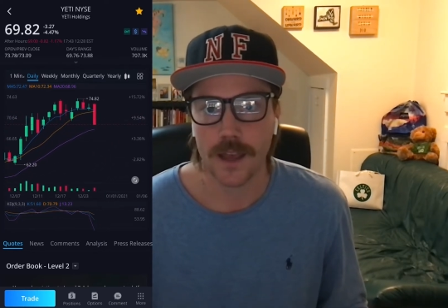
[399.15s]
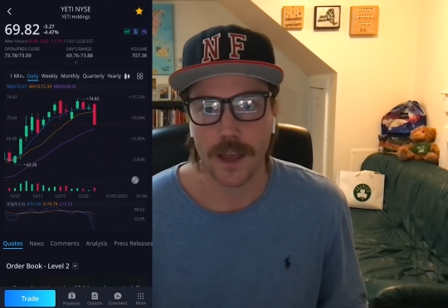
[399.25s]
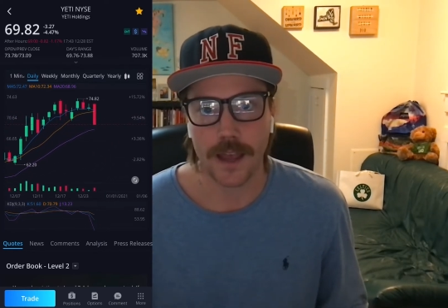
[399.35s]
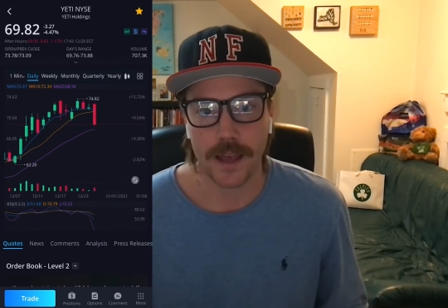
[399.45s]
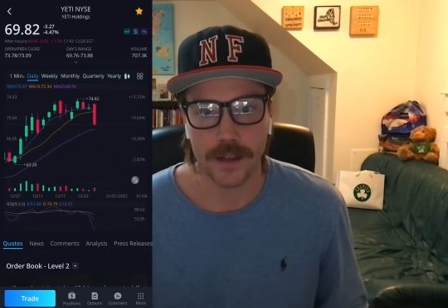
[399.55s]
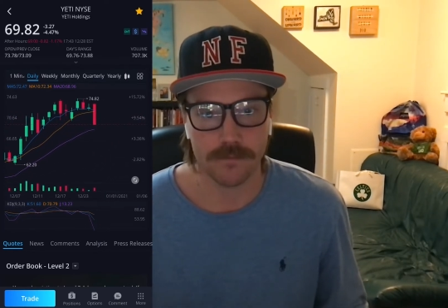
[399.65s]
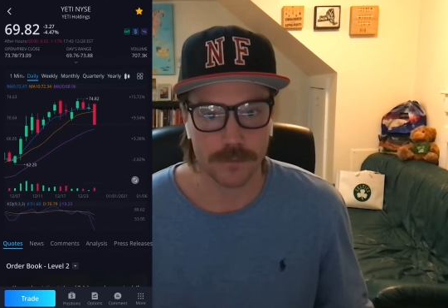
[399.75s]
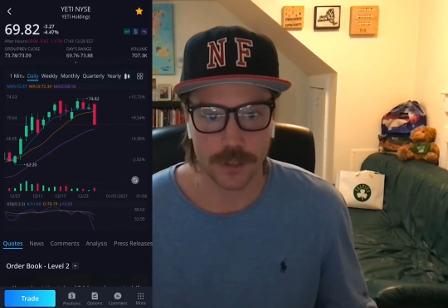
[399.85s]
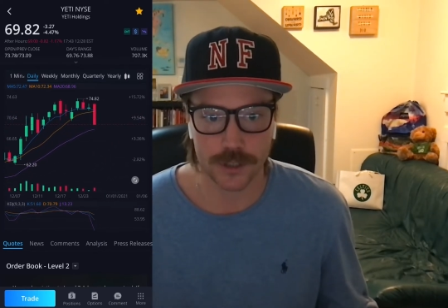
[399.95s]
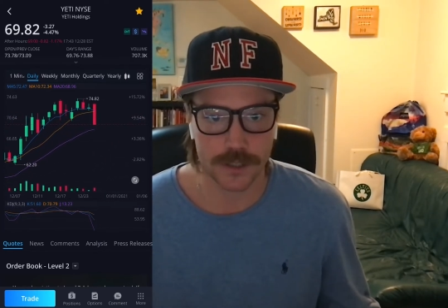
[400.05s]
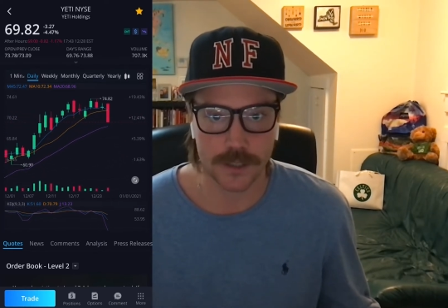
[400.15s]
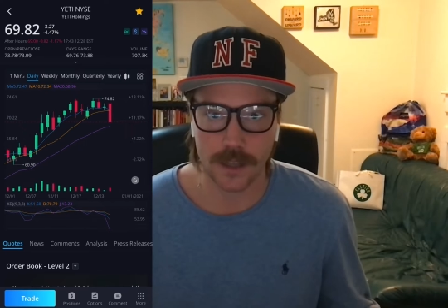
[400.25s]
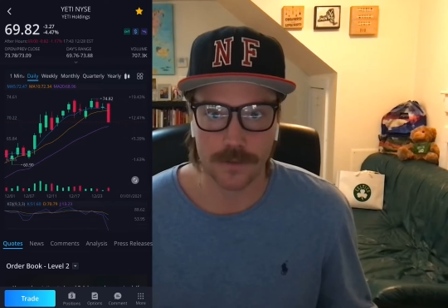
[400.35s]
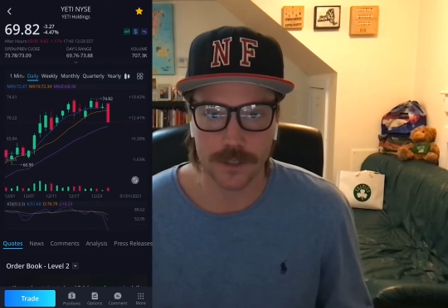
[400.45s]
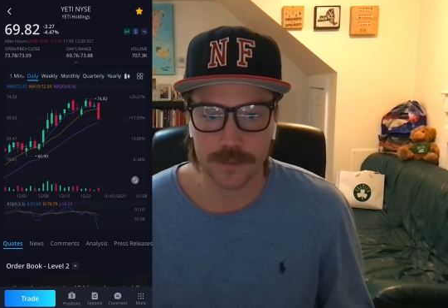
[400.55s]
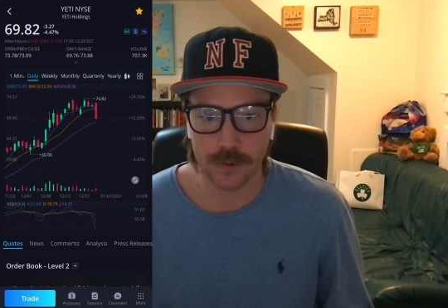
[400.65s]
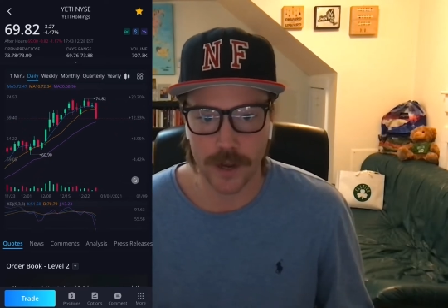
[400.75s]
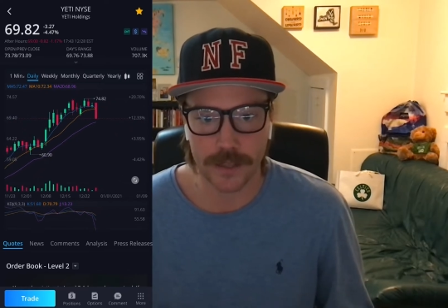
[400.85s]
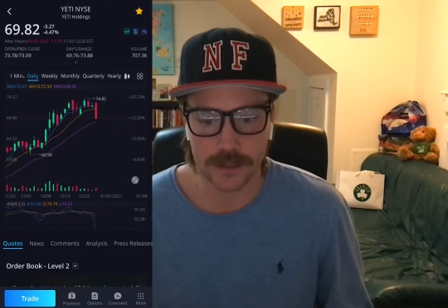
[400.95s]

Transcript: and they're just in love with this brand.